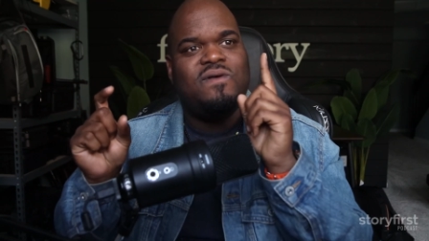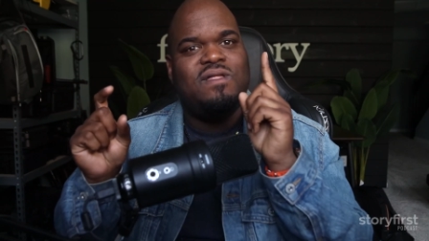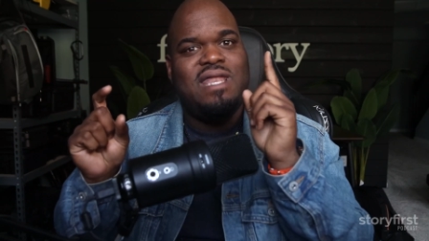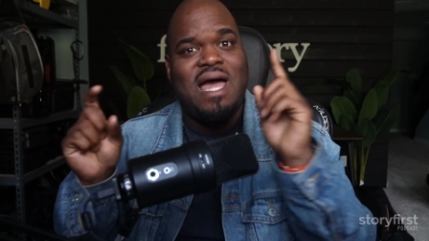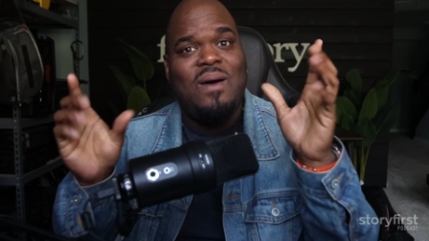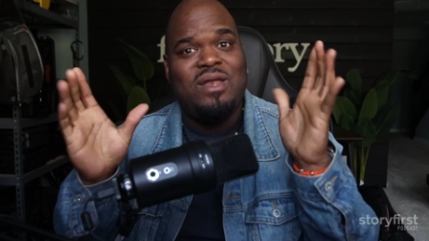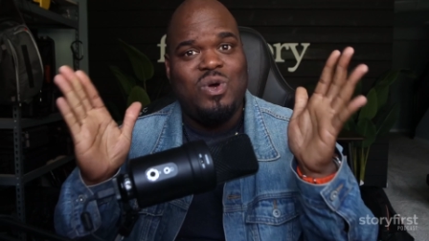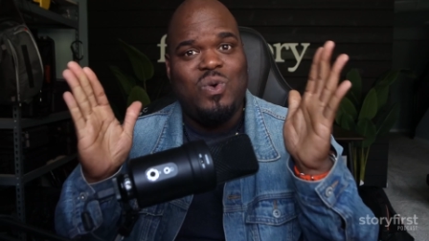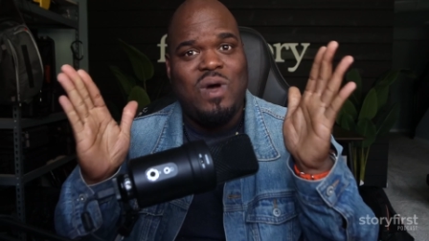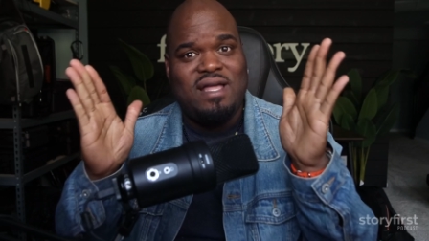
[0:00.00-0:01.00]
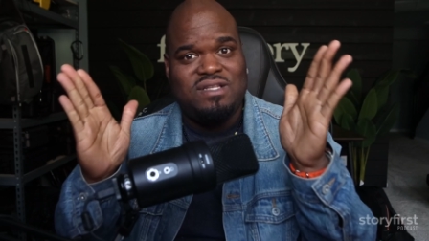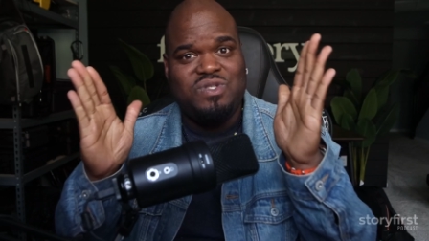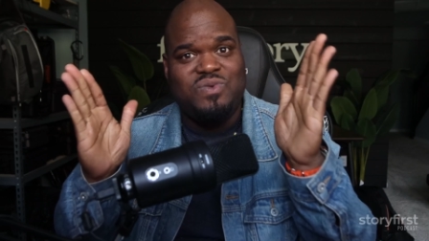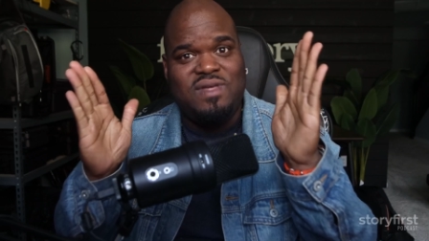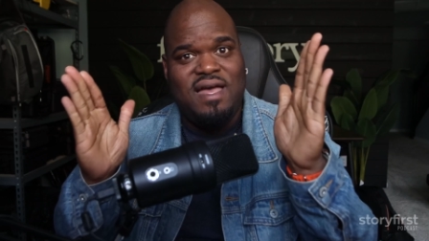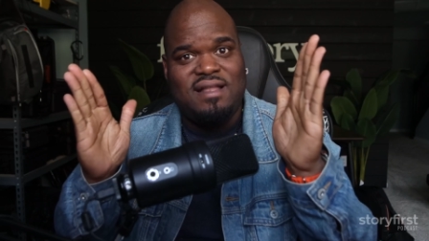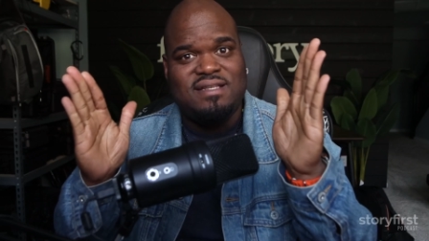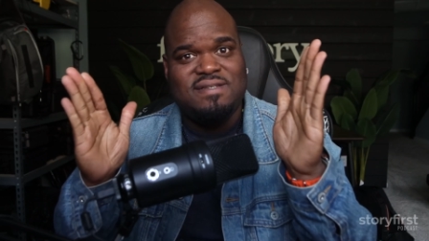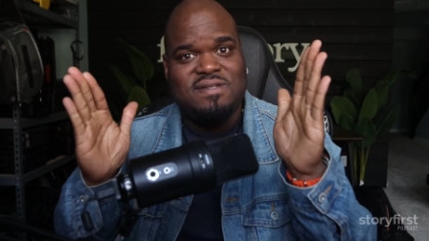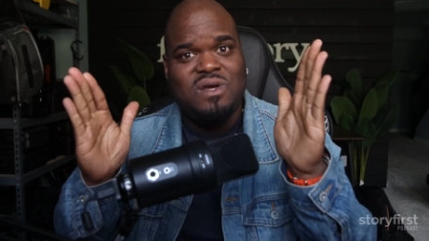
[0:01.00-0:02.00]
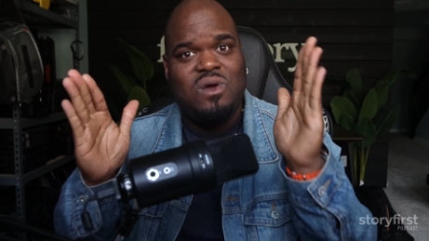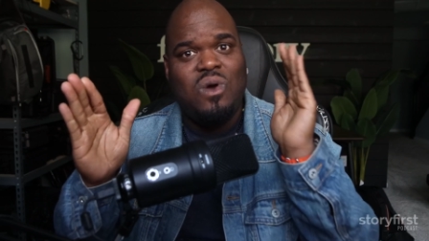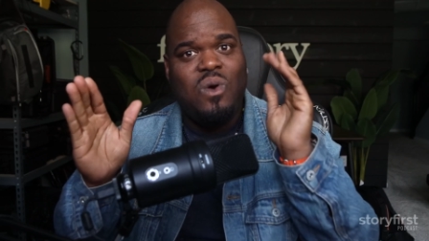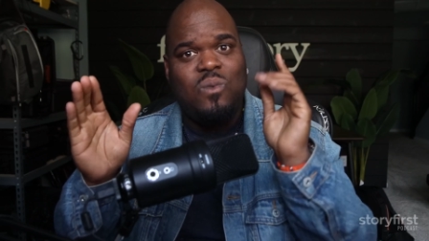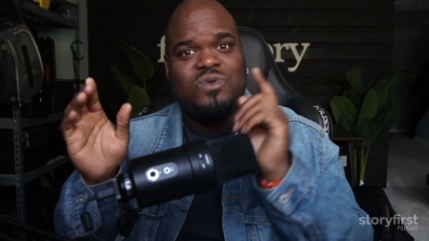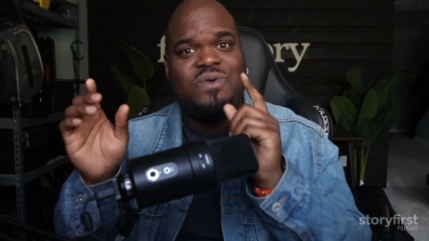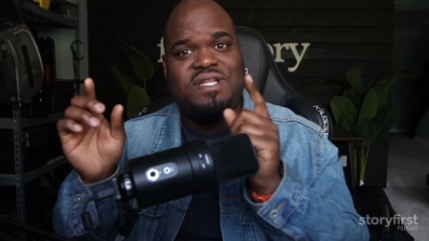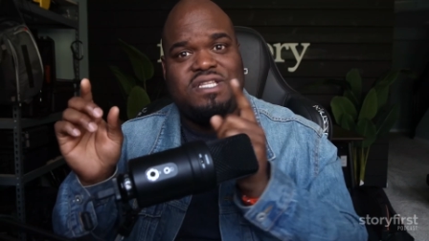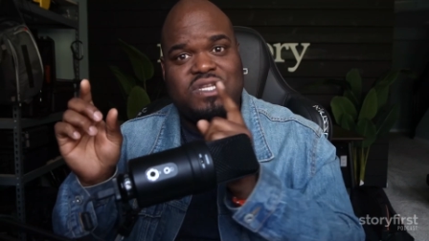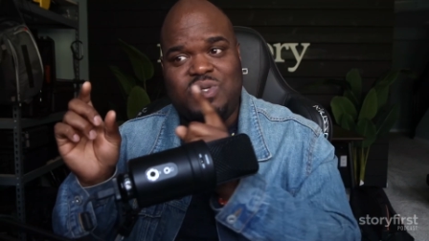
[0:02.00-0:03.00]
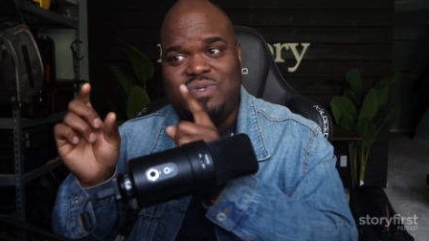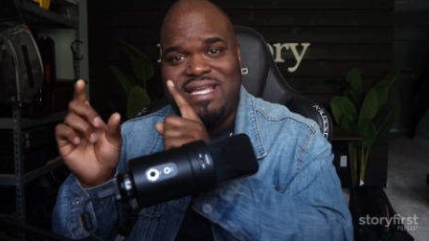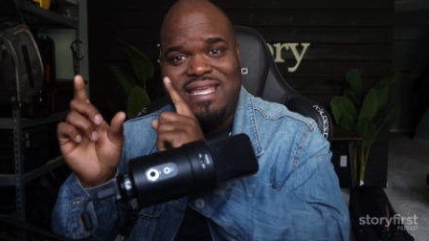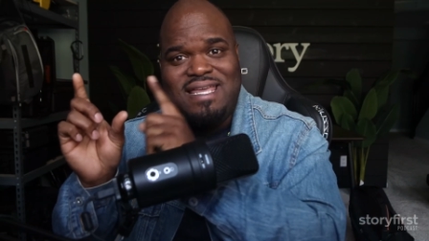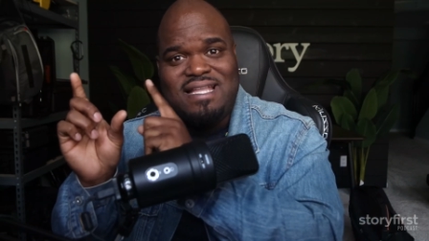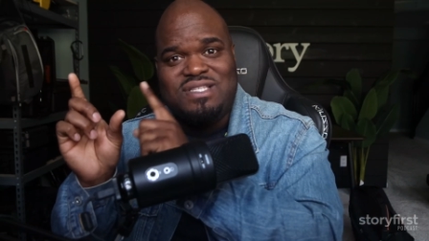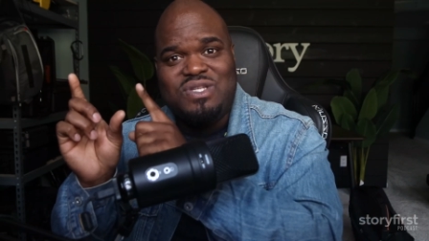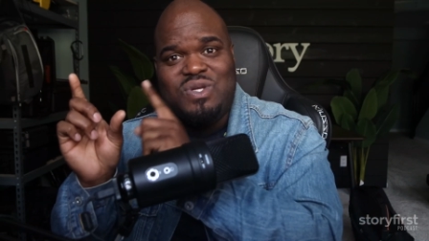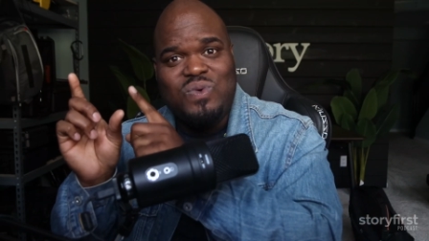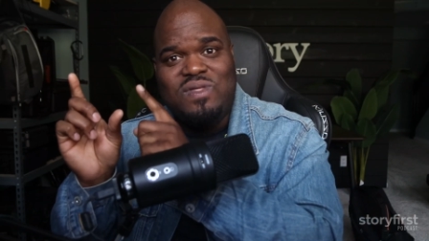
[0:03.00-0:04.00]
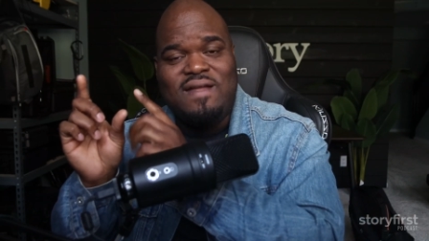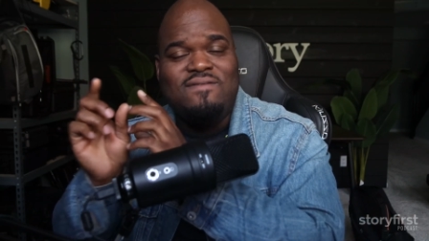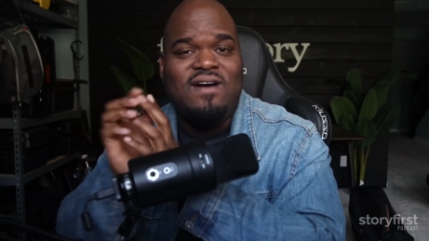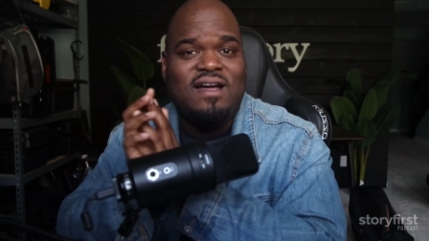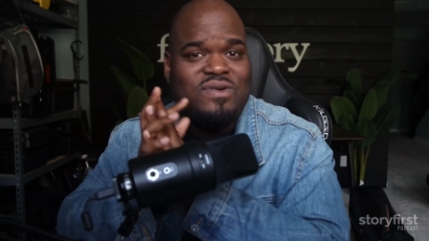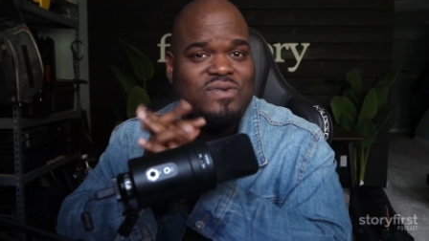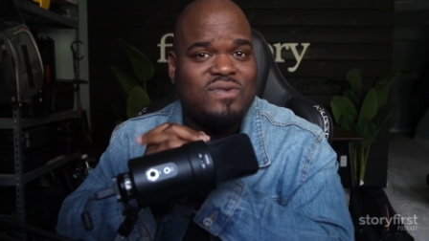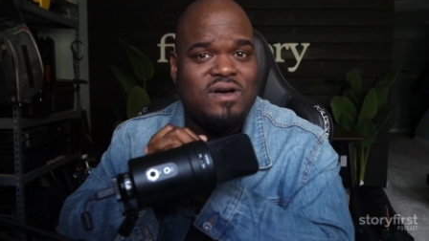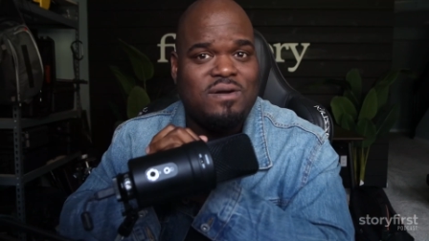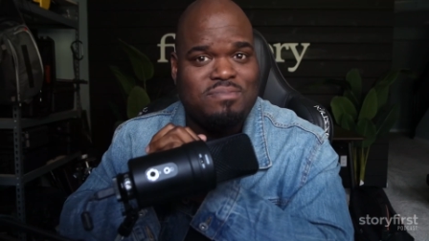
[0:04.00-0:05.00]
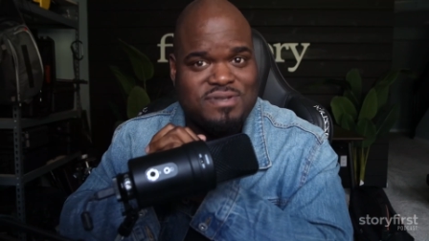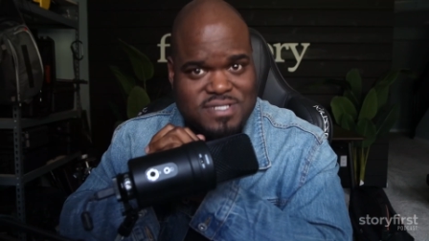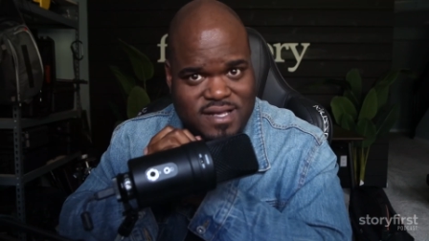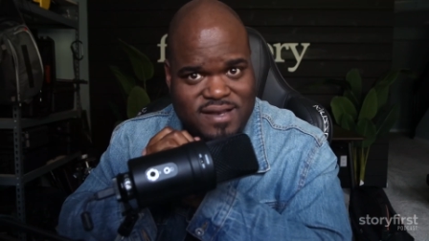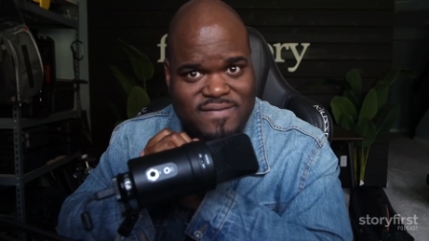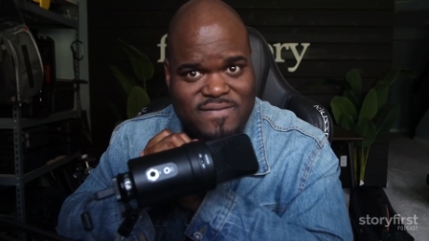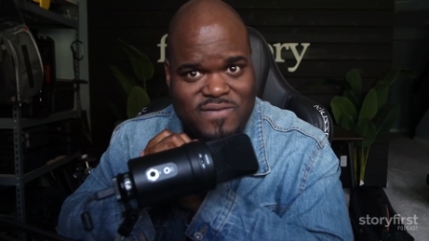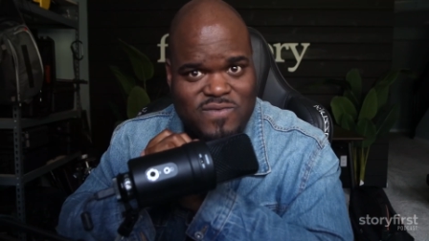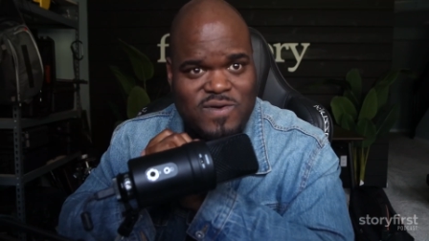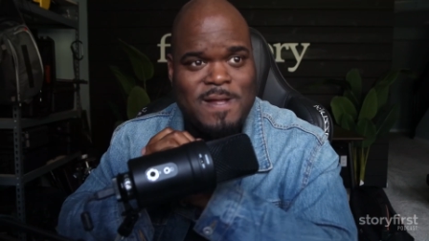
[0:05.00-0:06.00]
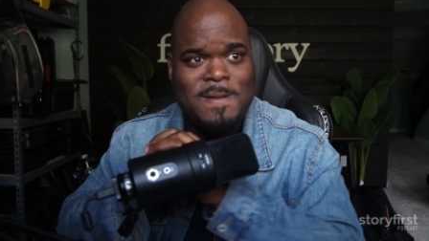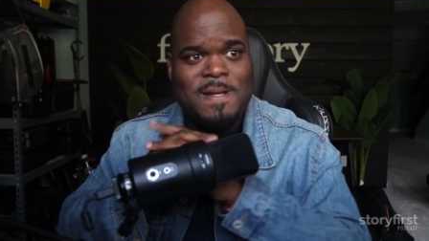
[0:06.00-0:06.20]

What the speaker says: Now I know how to do that. What do I need to do to get to that final 100%, right?